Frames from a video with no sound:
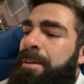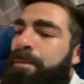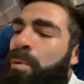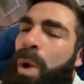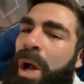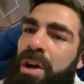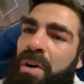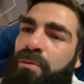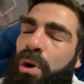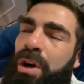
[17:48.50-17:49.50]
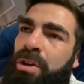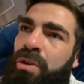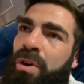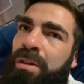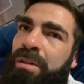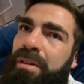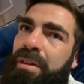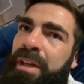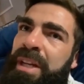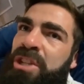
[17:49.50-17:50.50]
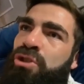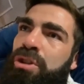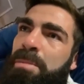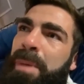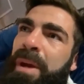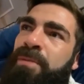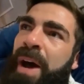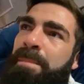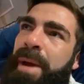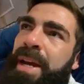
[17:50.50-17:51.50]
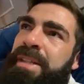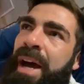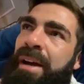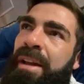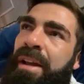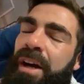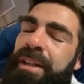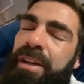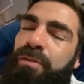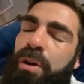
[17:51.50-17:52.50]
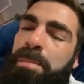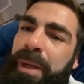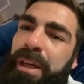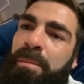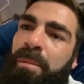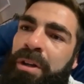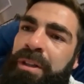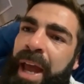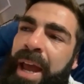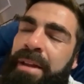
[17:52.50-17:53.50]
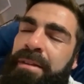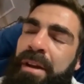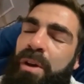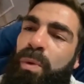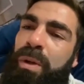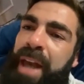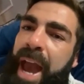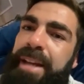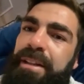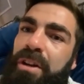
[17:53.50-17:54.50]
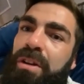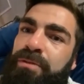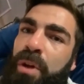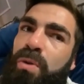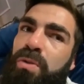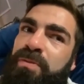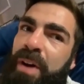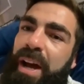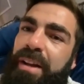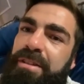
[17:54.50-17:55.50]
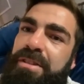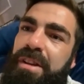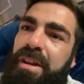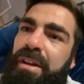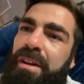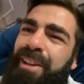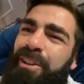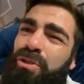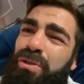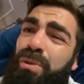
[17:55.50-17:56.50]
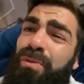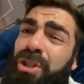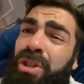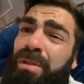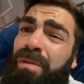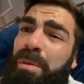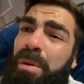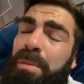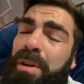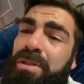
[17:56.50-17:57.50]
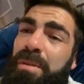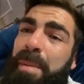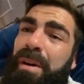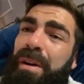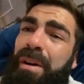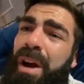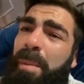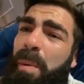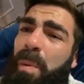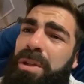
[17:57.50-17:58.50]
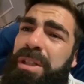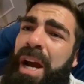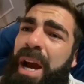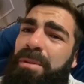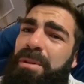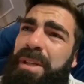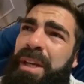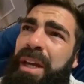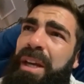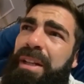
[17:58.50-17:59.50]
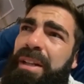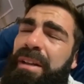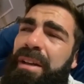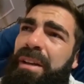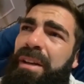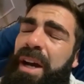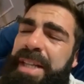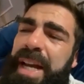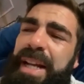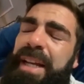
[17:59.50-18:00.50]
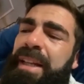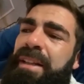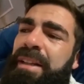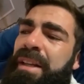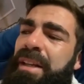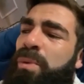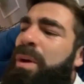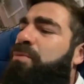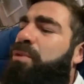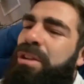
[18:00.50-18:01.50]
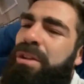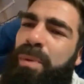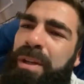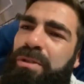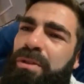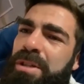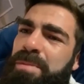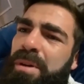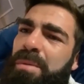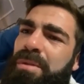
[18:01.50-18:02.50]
well-known fighter in Ireland. He's such a big fan base that I think if I beat him, I then will gain a lot of those fans. And I just love to share the ring with him because I remember watching Carl when I was a kid, and I said it in the quick fight, like when your idols become your